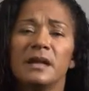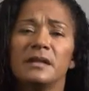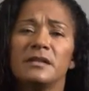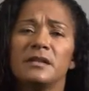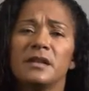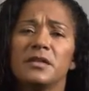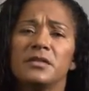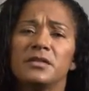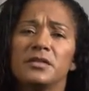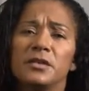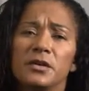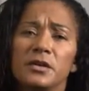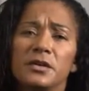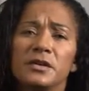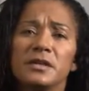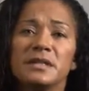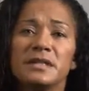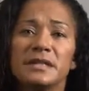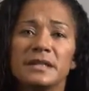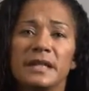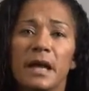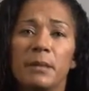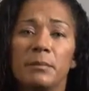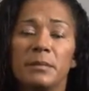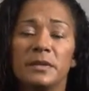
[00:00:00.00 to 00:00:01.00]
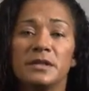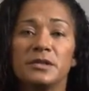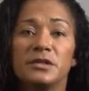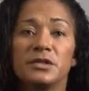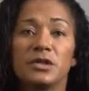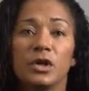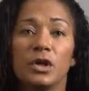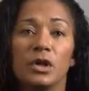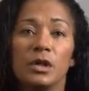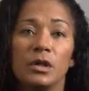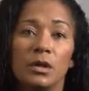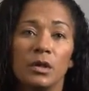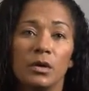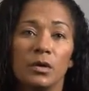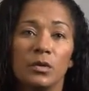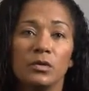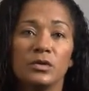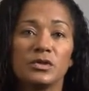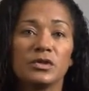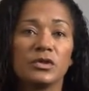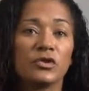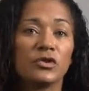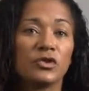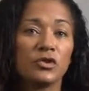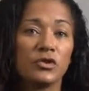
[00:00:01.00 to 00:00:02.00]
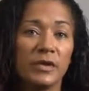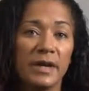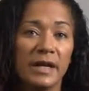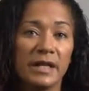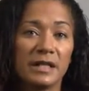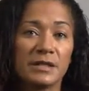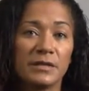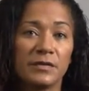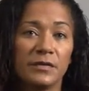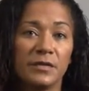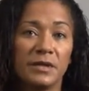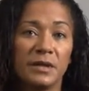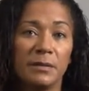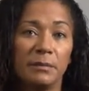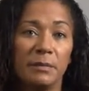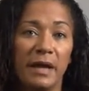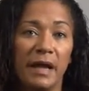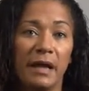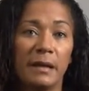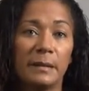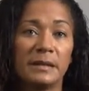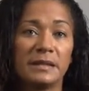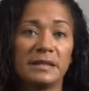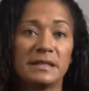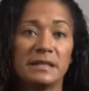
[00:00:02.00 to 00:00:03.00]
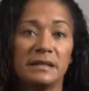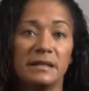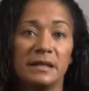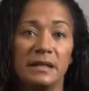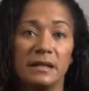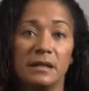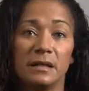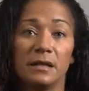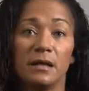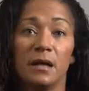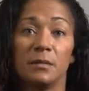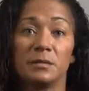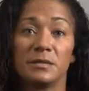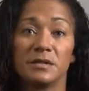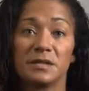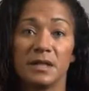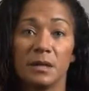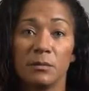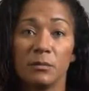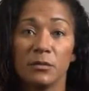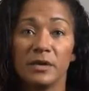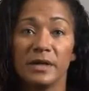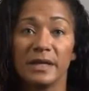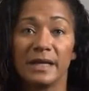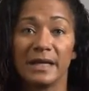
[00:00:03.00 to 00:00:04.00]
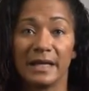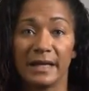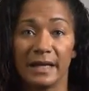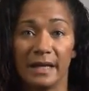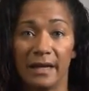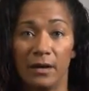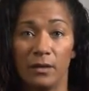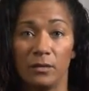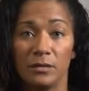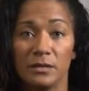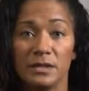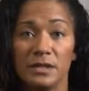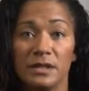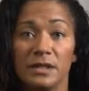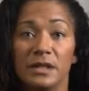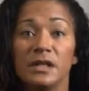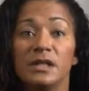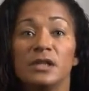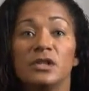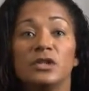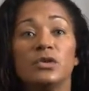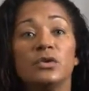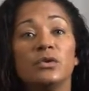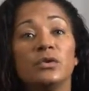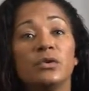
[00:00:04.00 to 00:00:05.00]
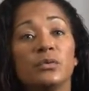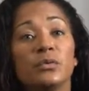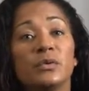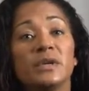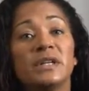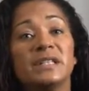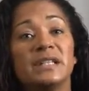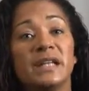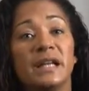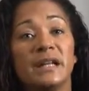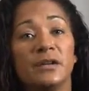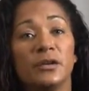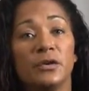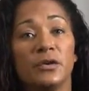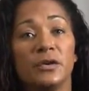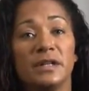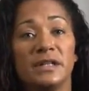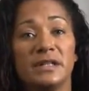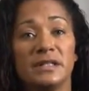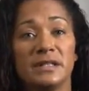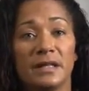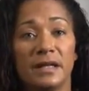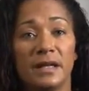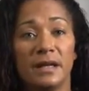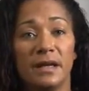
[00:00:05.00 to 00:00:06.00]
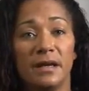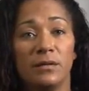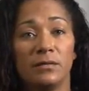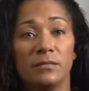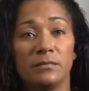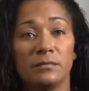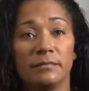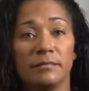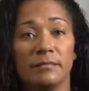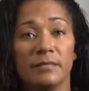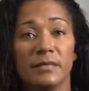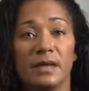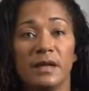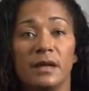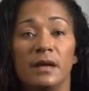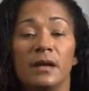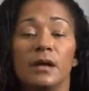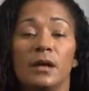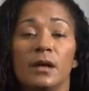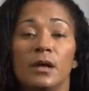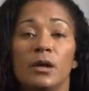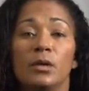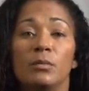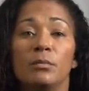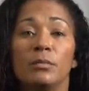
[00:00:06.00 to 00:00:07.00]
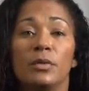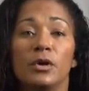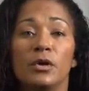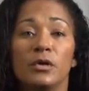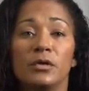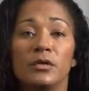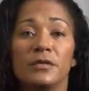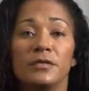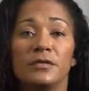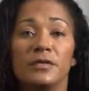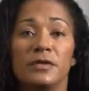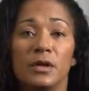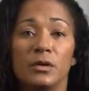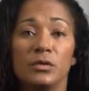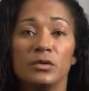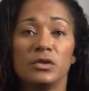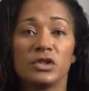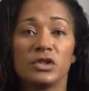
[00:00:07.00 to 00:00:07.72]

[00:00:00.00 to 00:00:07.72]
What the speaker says: The third step is to close or transfer the balance in the income summary account to the retained earnings account. Per the flow